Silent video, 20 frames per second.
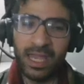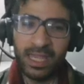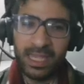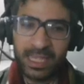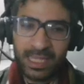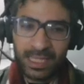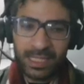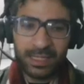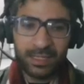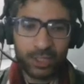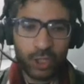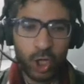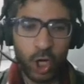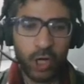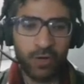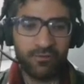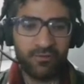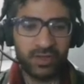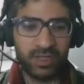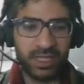in
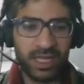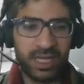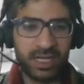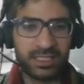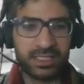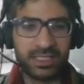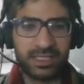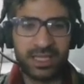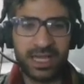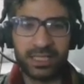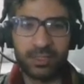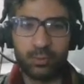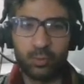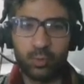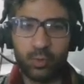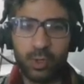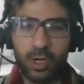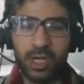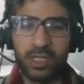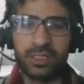confidence that
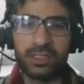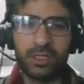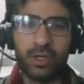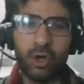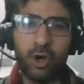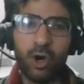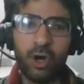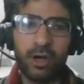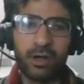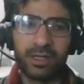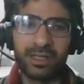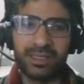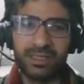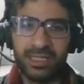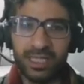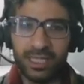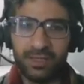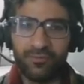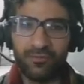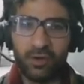what org
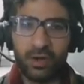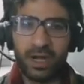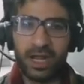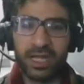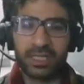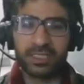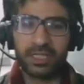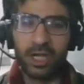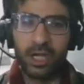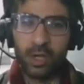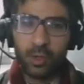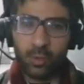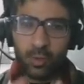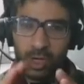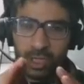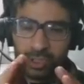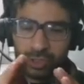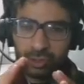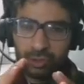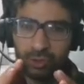did for us
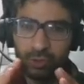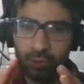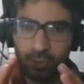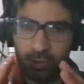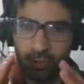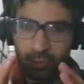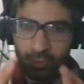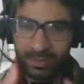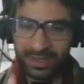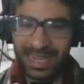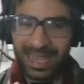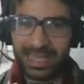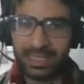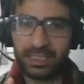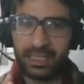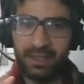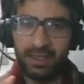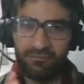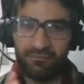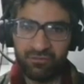was to create
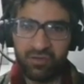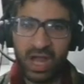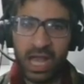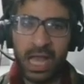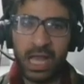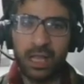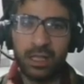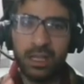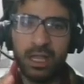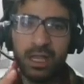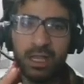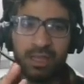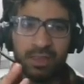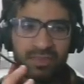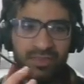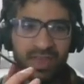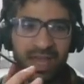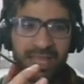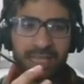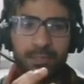a file
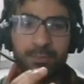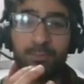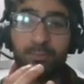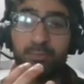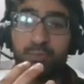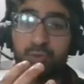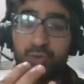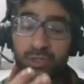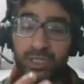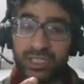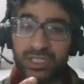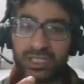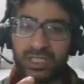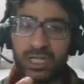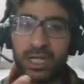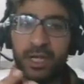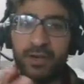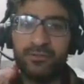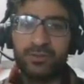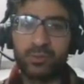that
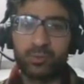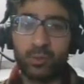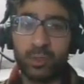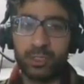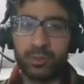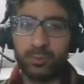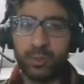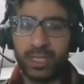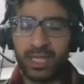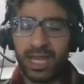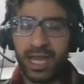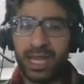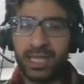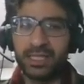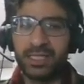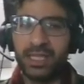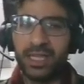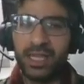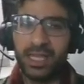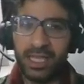preserves what we
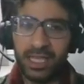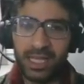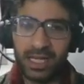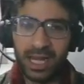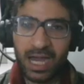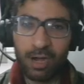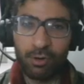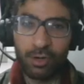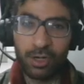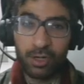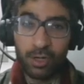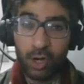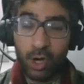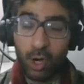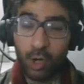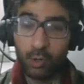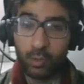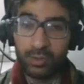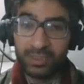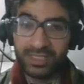had in our
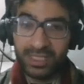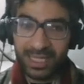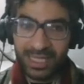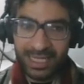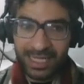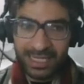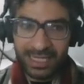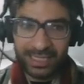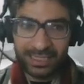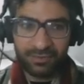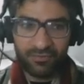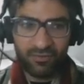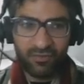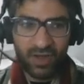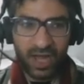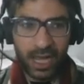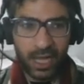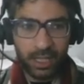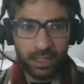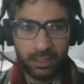old init
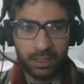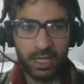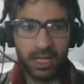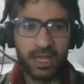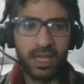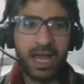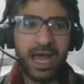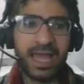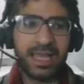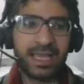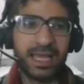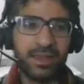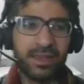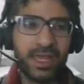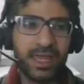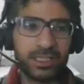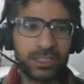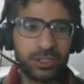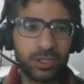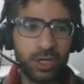file. I can
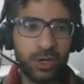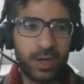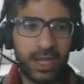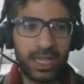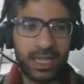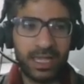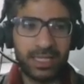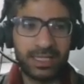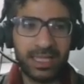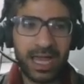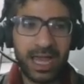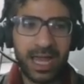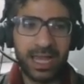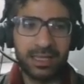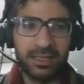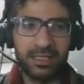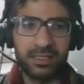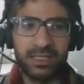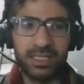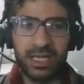thus go ahead
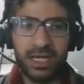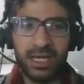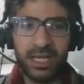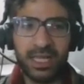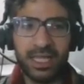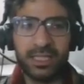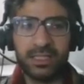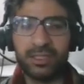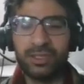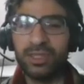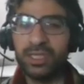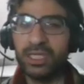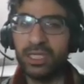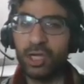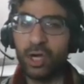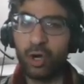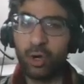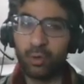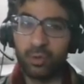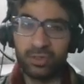and delete the
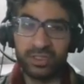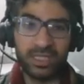old